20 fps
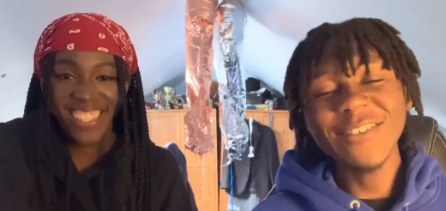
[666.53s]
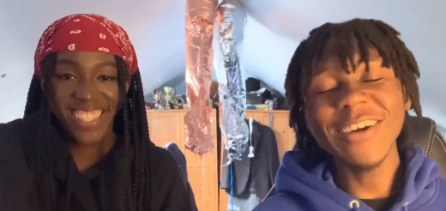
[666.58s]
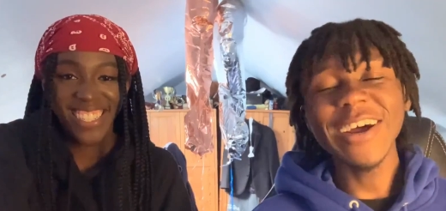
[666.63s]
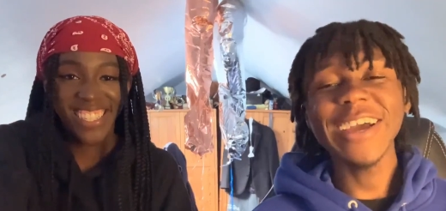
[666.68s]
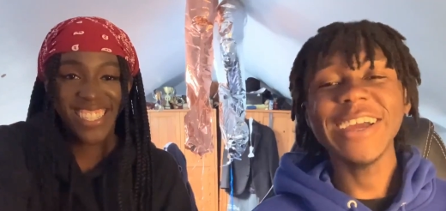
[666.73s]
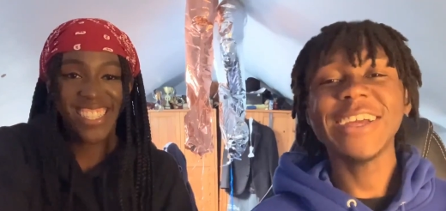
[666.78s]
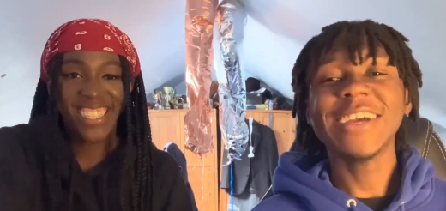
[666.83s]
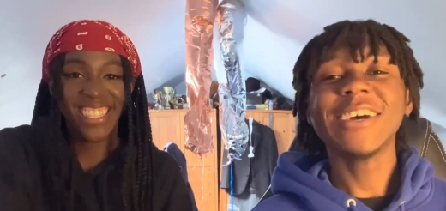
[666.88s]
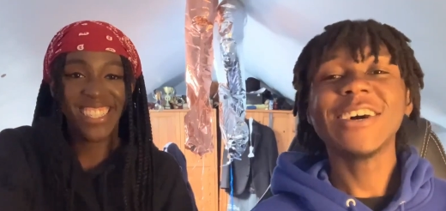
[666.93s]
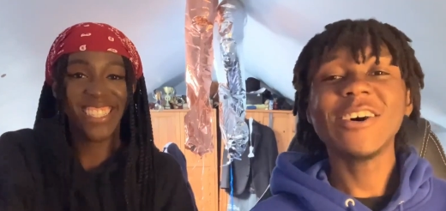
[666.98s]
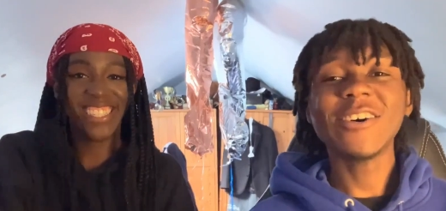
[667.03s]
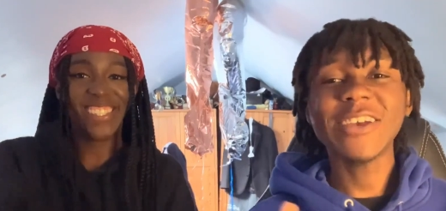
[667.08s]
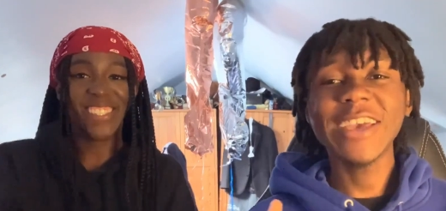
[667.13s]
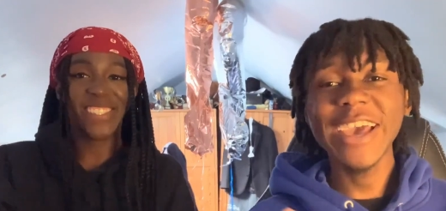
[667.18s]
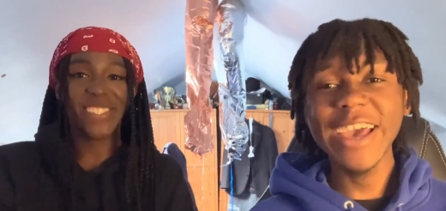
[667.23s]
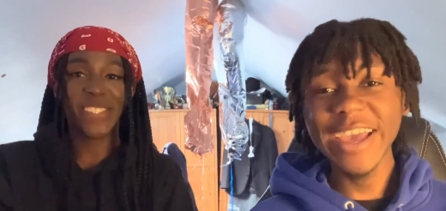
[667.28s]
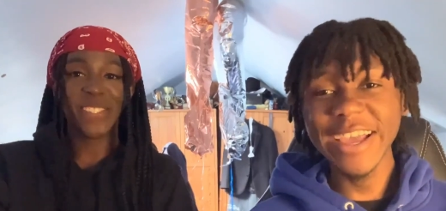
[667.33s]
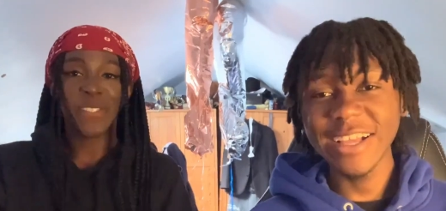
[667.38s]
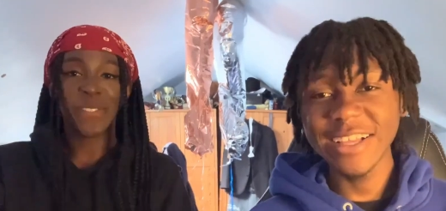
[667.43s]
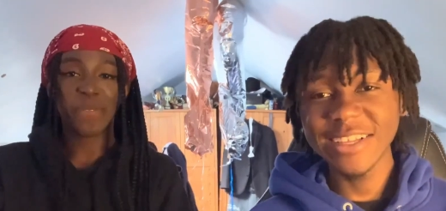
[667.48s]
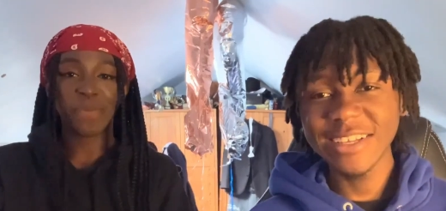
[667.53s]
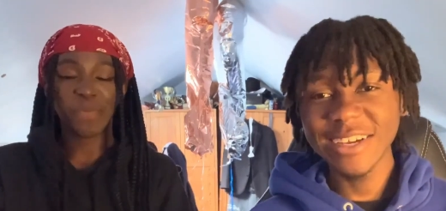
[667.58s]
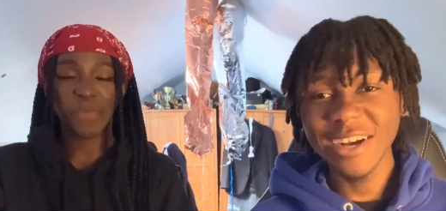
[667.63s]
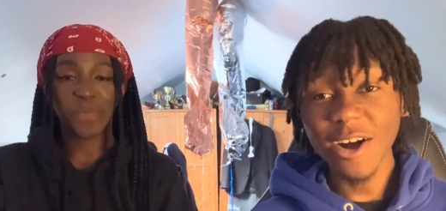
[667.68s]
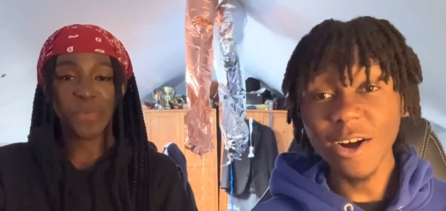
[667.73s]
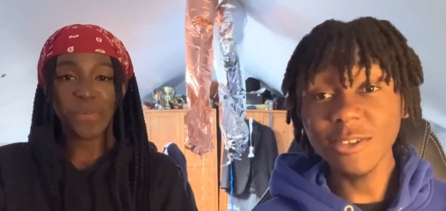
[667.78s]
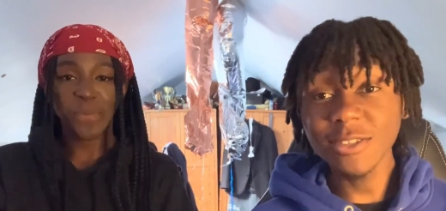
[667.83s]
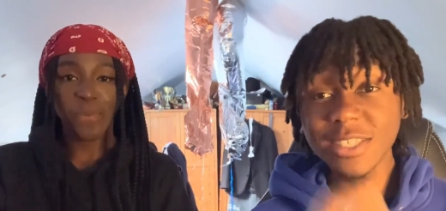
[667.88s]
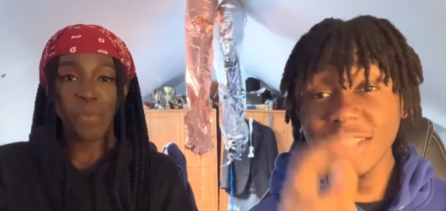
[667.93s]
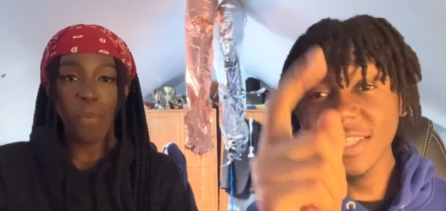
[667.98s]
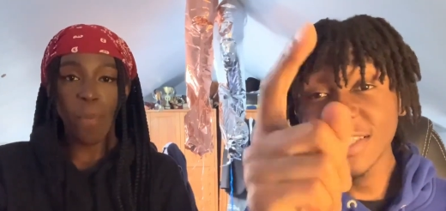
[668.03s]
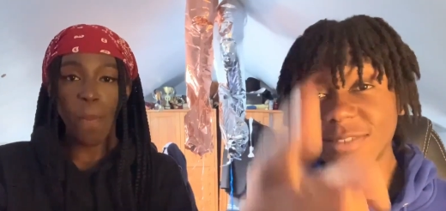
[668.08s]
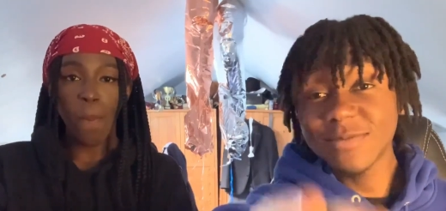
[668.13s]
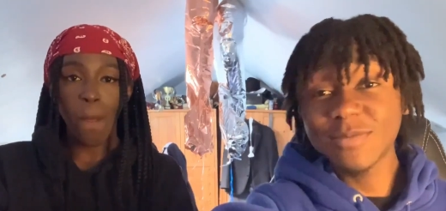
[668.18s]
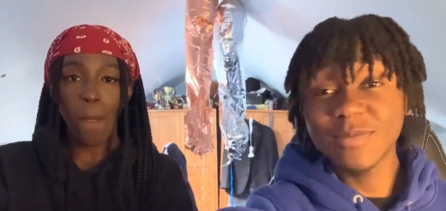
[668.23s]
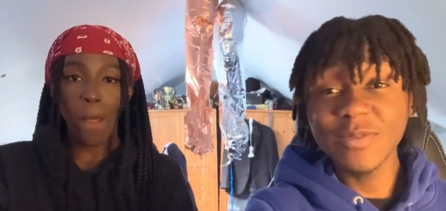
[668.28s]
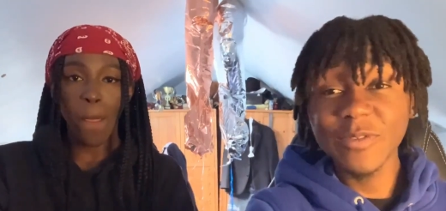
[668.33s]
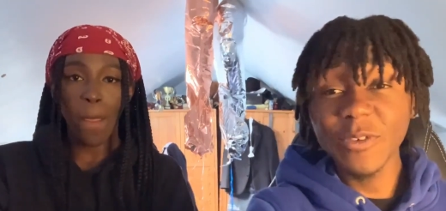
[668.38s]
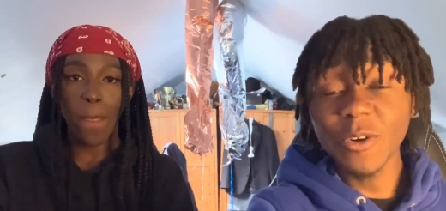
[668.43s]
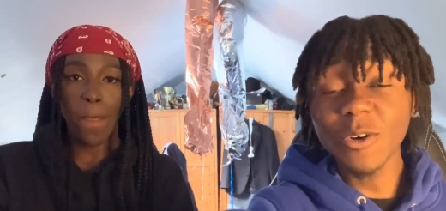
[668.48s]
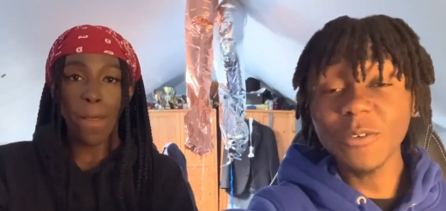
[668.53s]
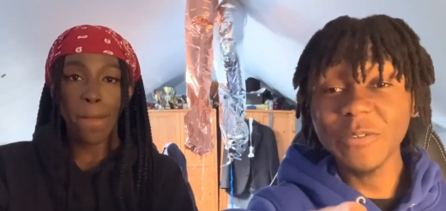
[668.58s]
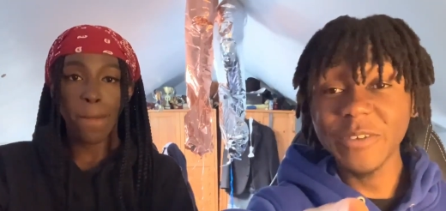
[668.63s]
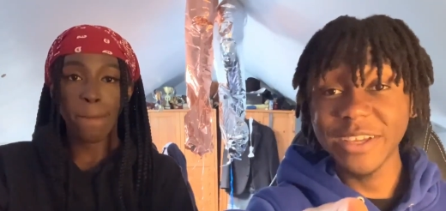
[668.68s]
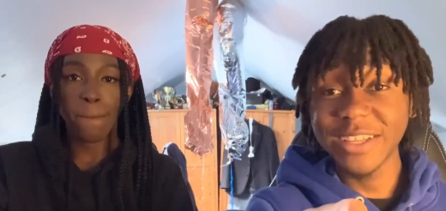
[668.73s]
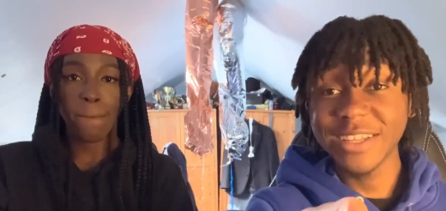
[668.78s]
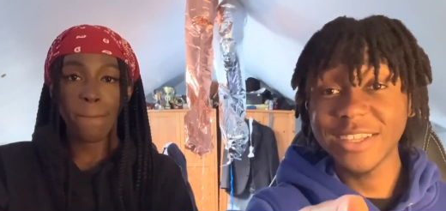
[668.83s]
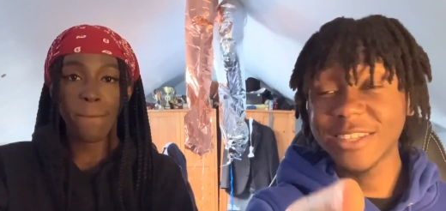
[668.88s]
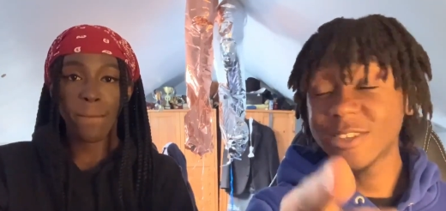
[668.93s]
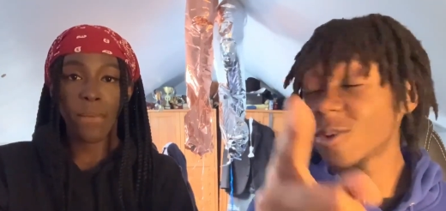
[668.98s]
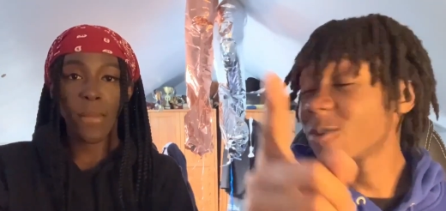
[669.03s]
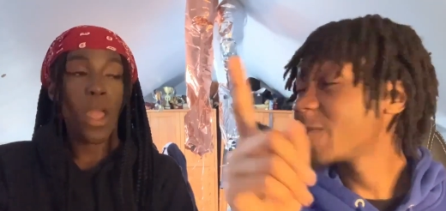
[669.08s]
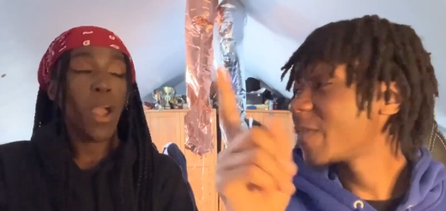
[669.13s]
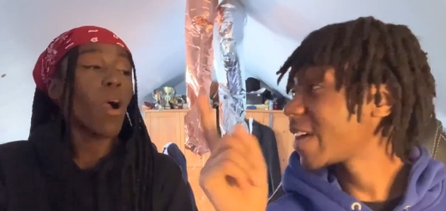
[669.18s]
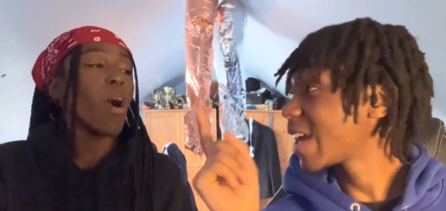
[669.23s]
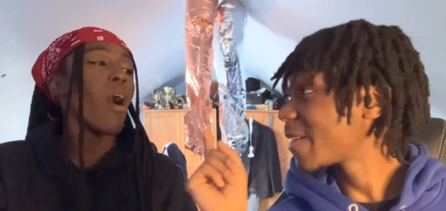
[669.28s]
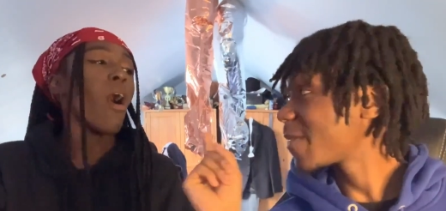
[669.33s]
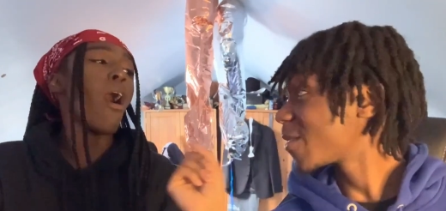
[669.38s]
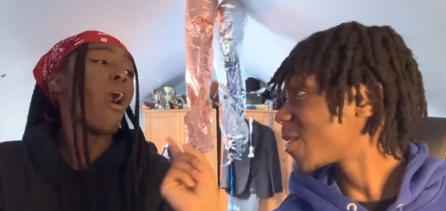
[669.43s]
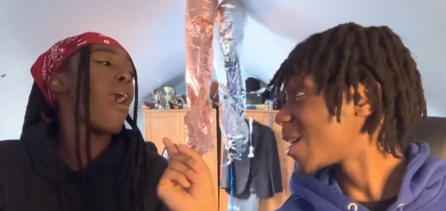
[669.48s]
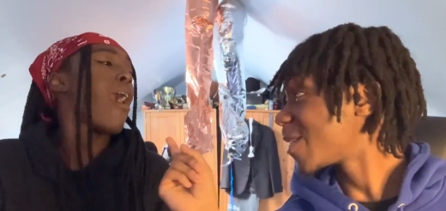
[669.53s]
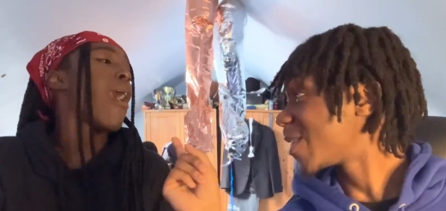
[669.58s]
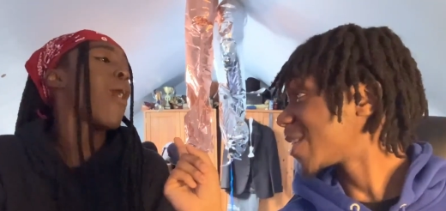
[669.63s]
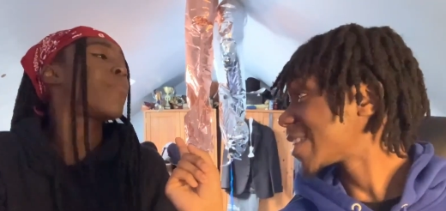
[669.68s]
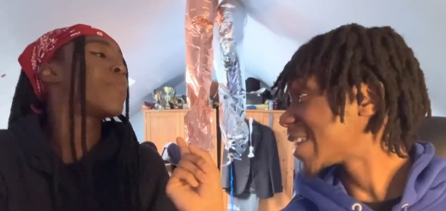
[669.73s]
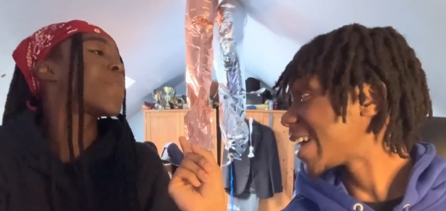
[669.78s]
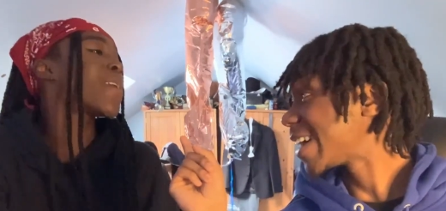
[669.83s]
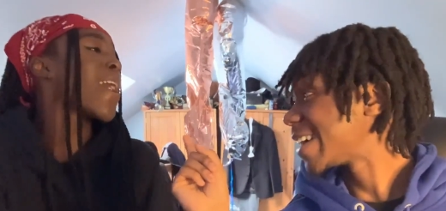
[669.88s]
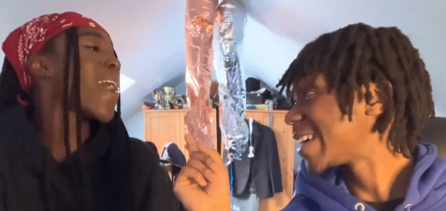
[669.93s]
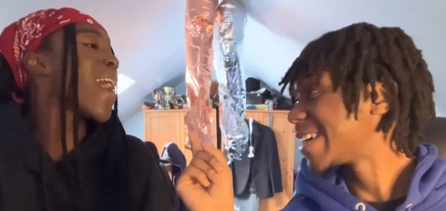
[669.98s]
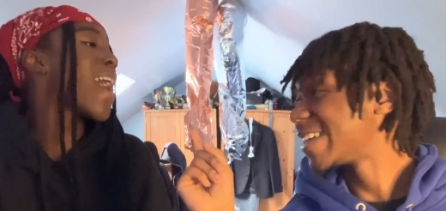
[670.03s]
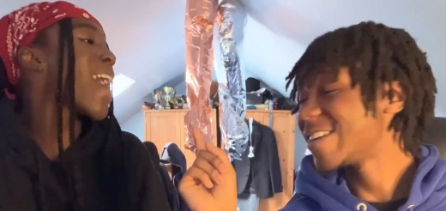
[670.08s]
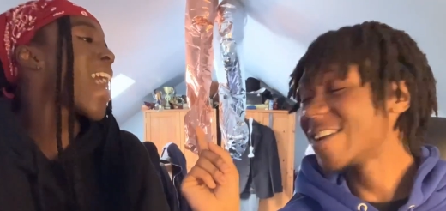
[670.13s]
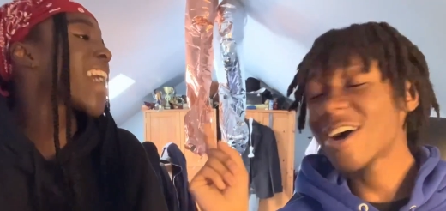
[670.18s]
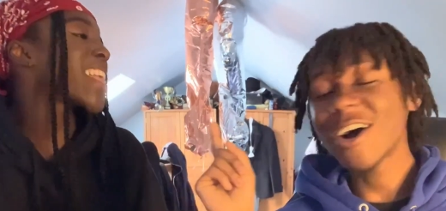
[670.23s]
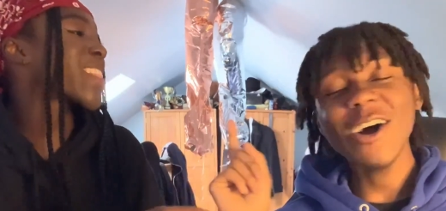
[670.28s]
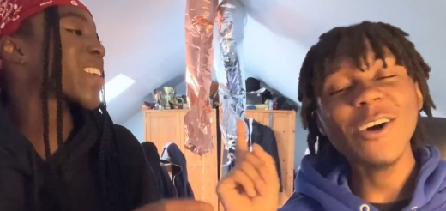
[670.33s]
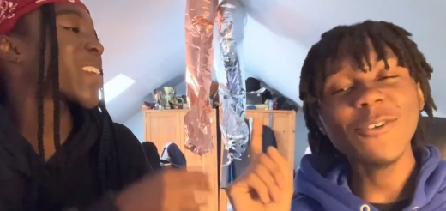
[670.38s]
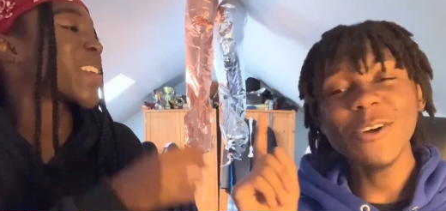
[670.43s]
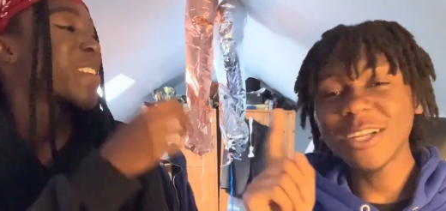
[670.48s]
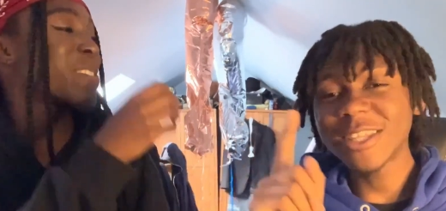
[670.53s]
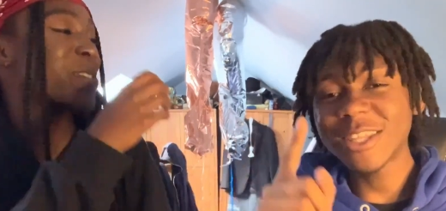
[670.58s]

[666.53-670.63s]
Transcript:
Speaker 1: right. Okay. On to the forfeit. Don't think I. Oh, bro! I no,